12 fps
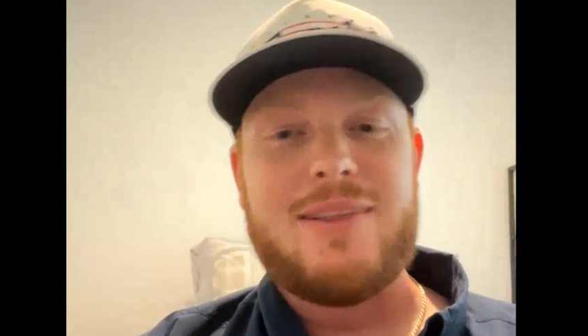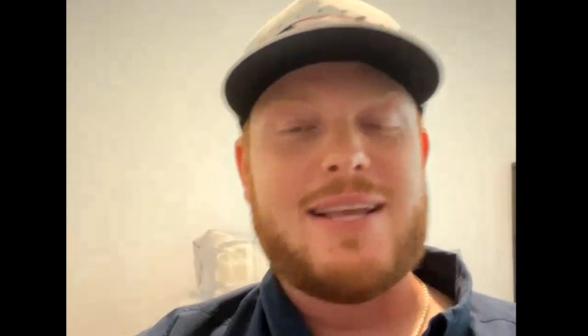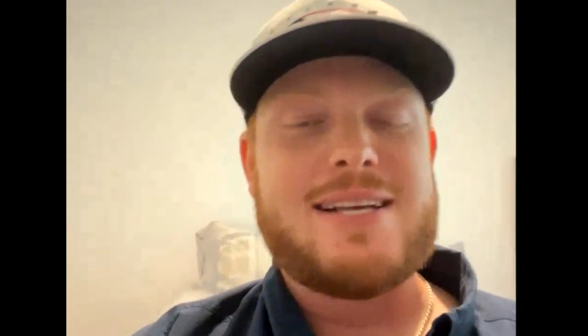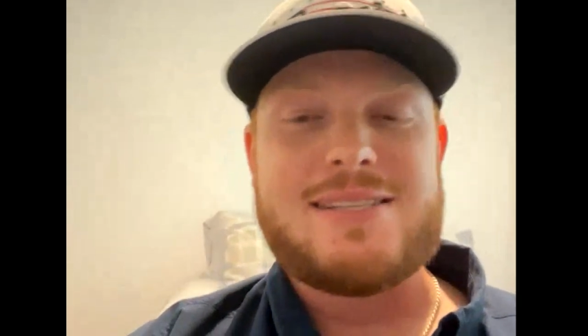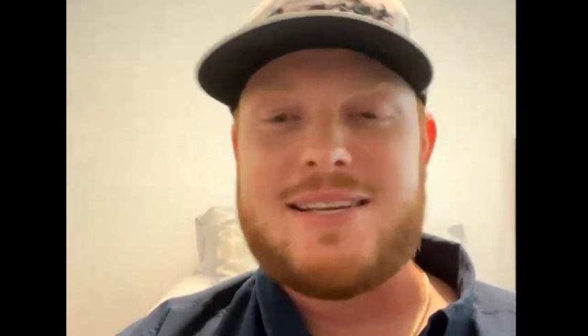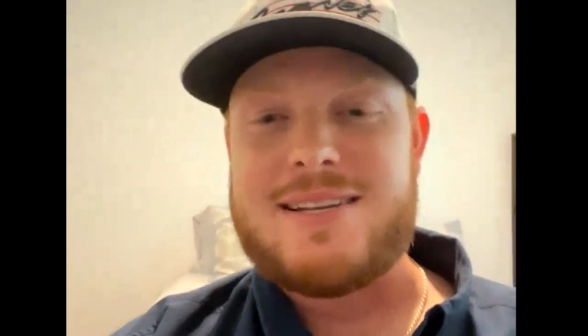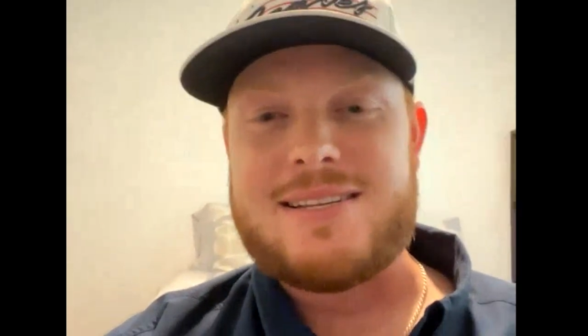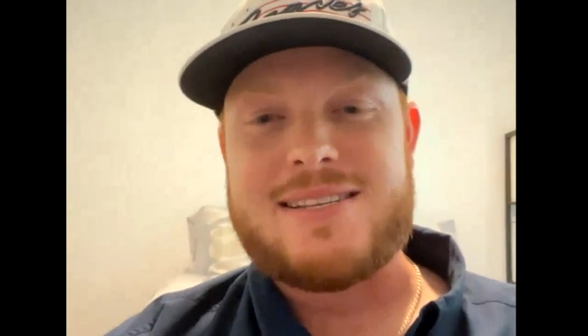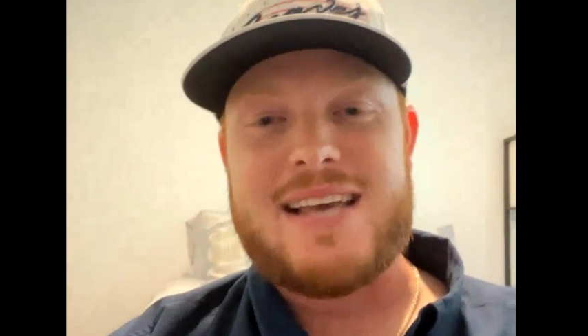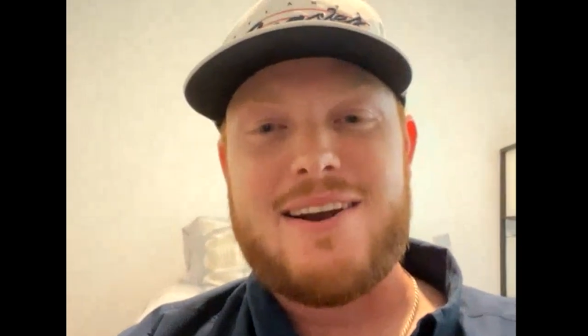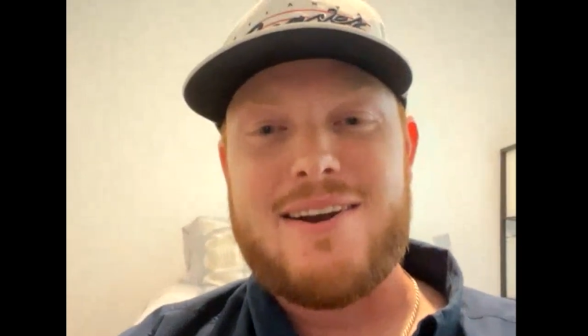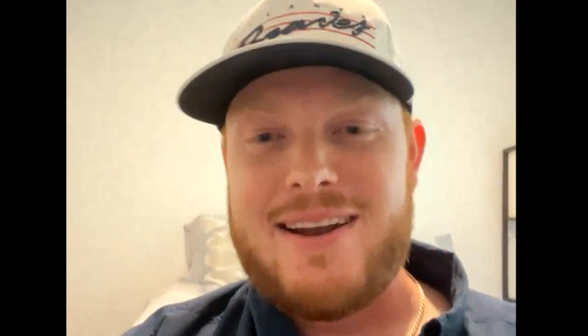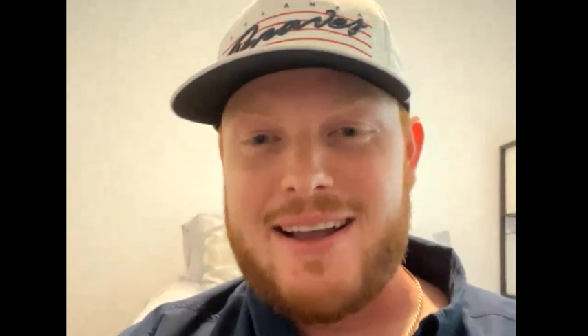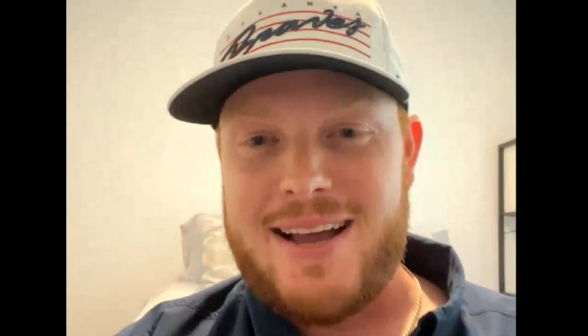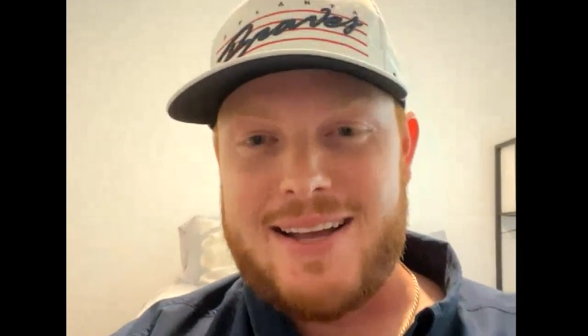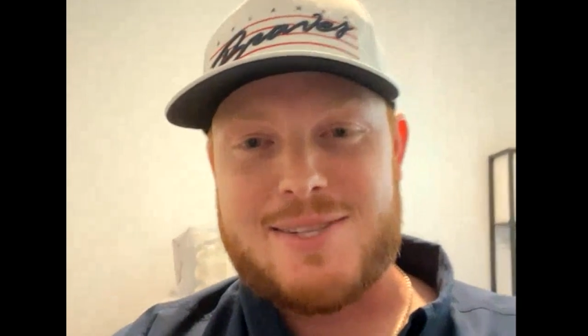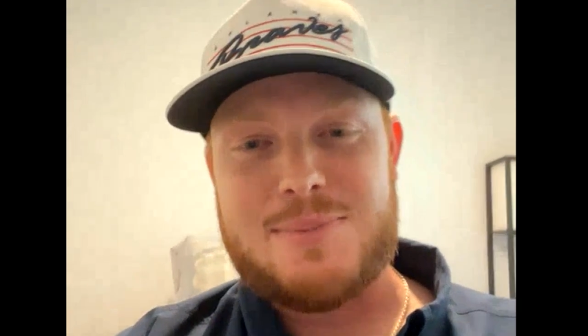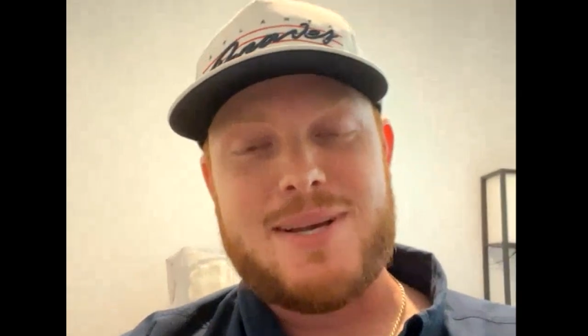listening to Saturday
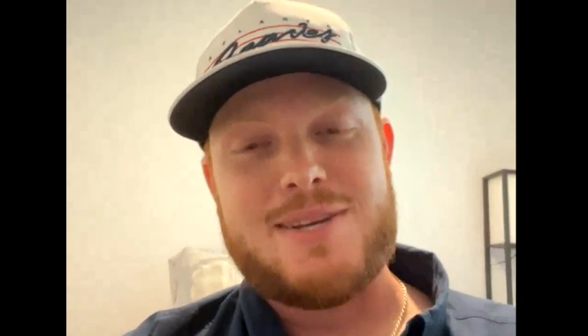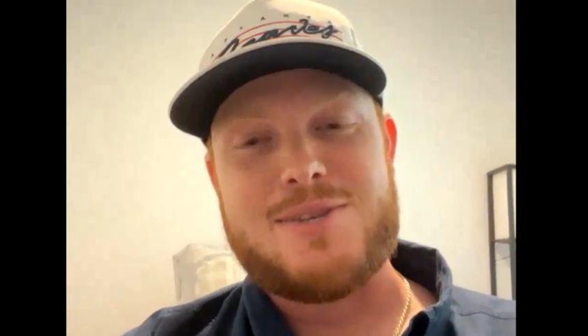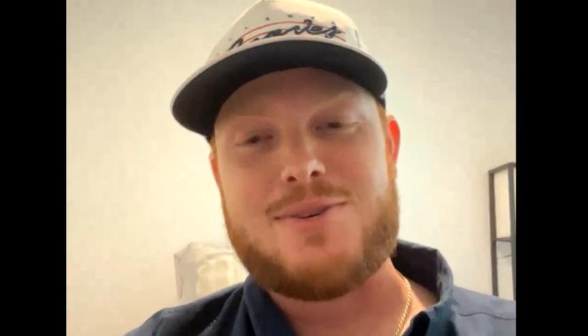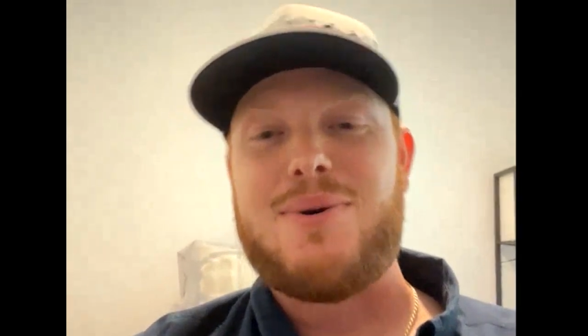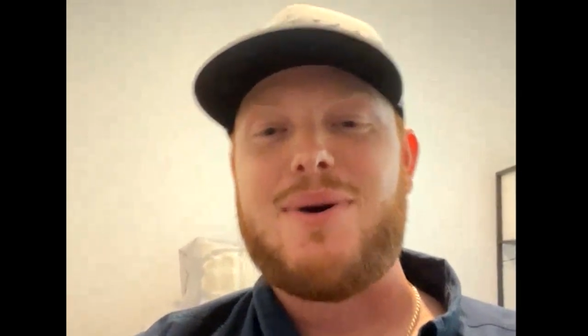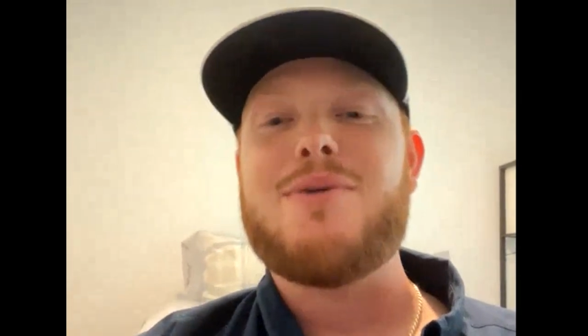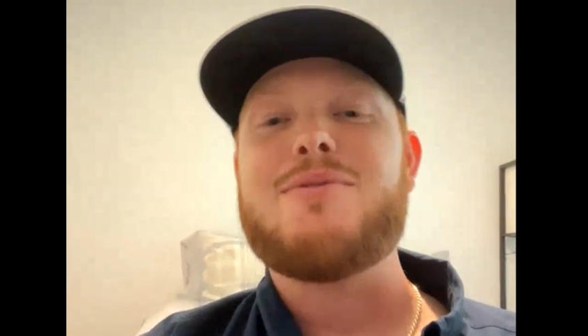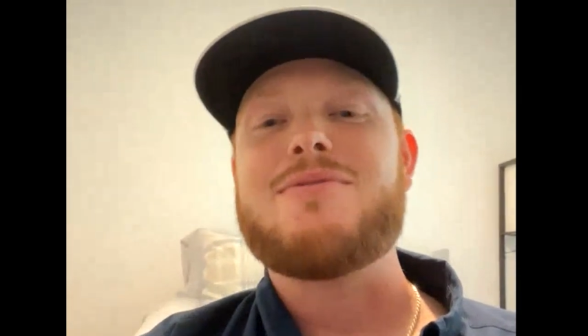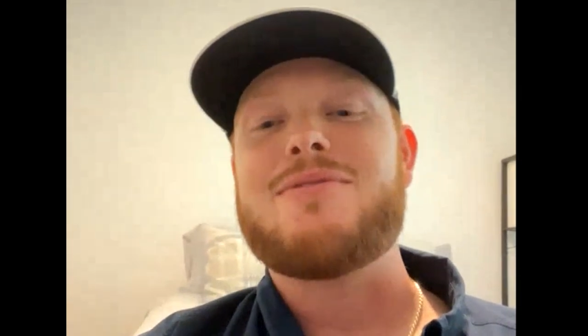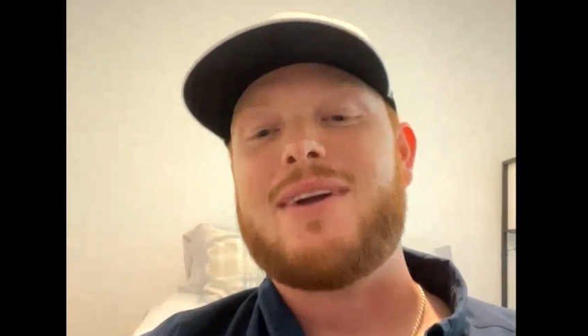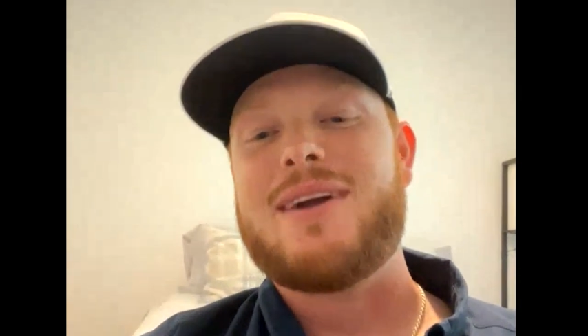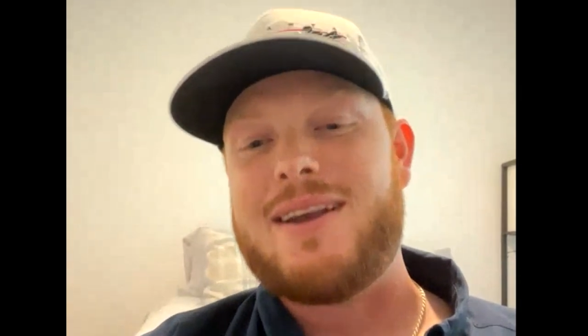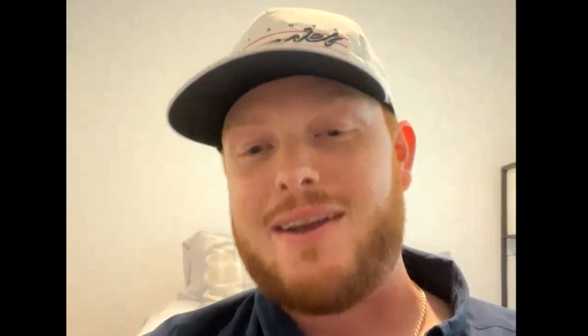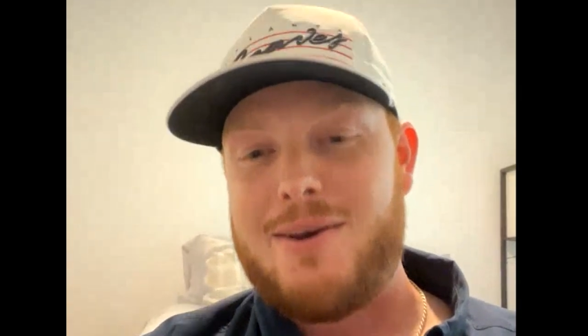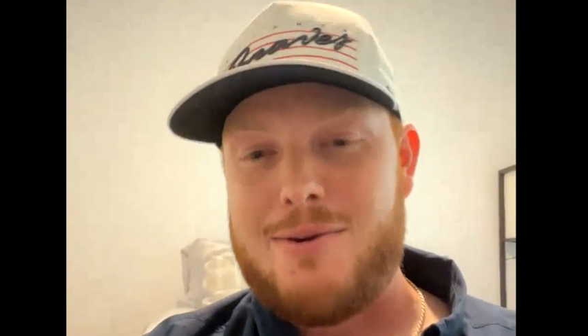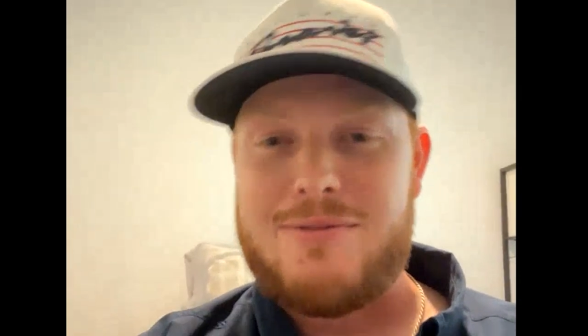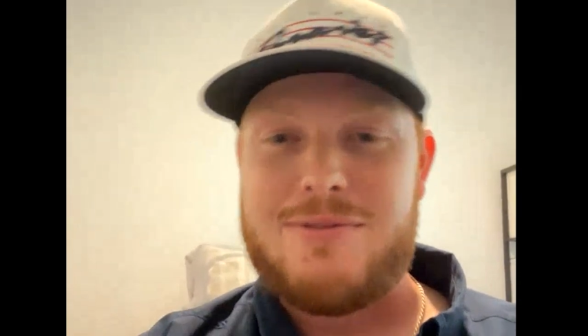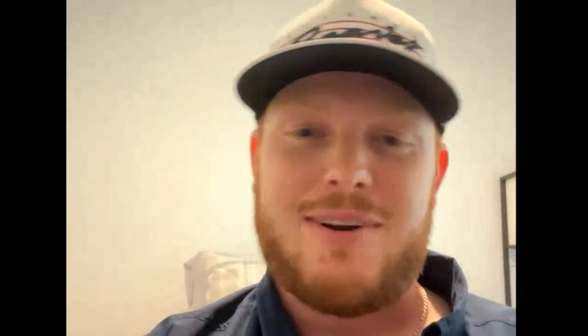Night Special over and
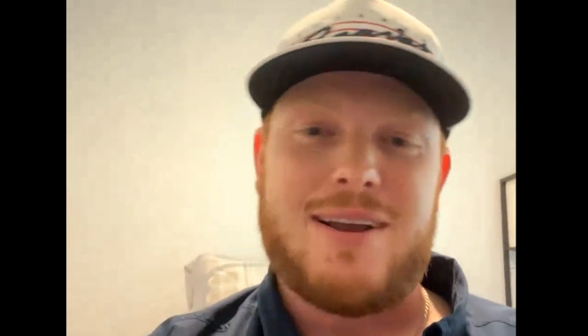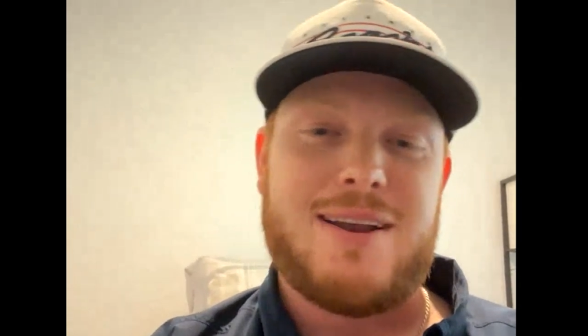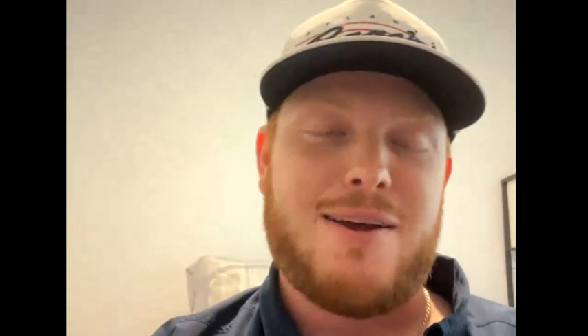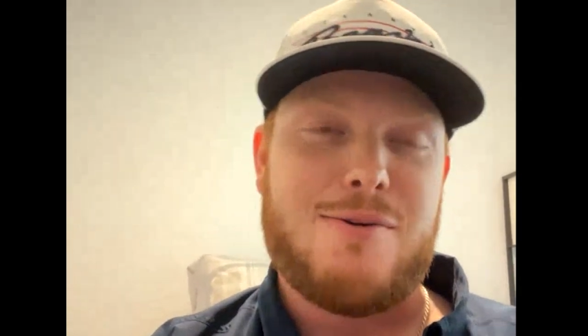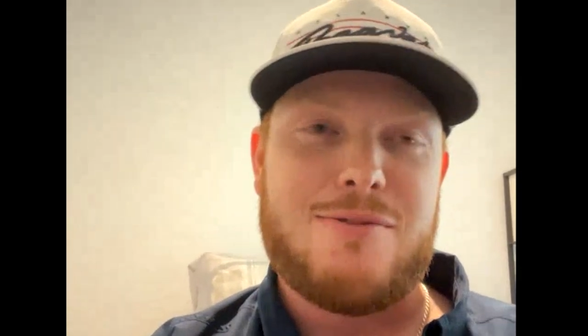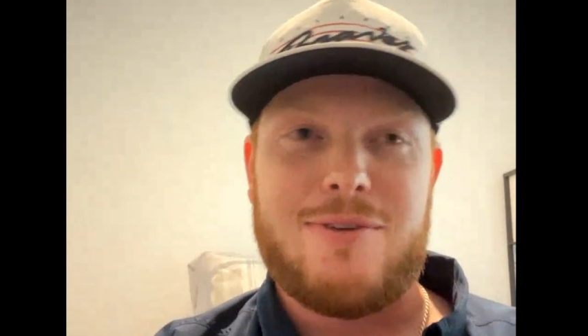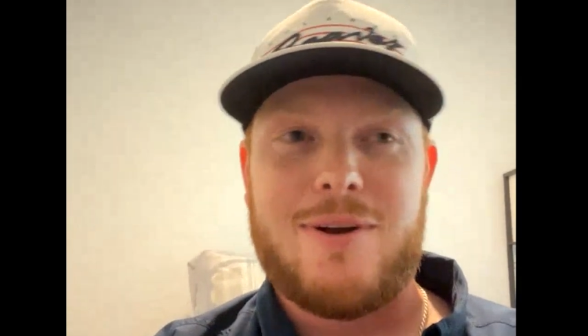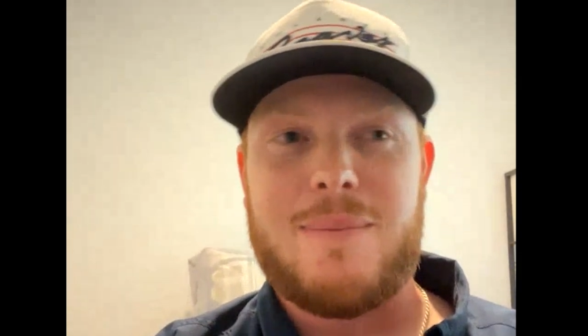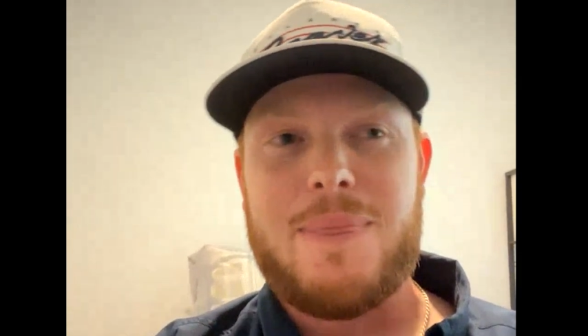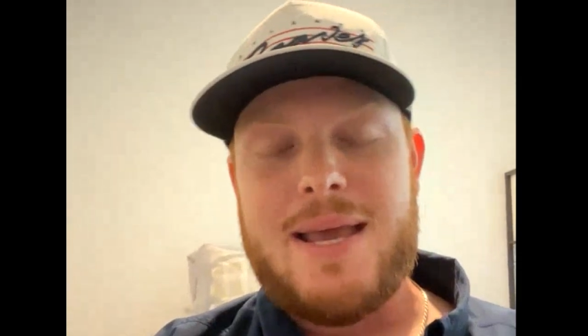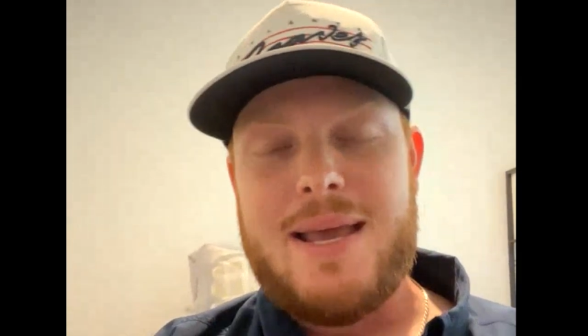over and over